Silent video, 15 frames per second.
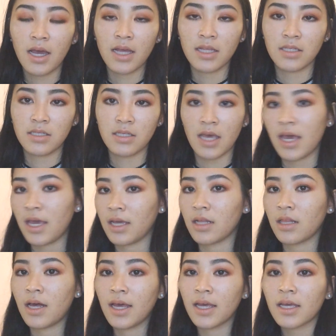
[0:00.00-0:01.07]
and
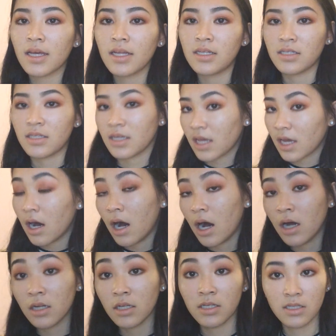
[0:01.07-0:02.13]
saying like, does it get
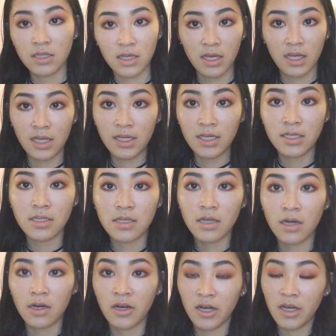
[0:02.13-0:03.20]
harder, does it get
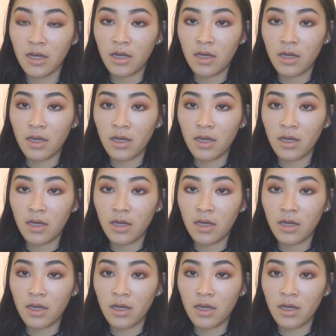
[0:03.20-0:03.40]
easier,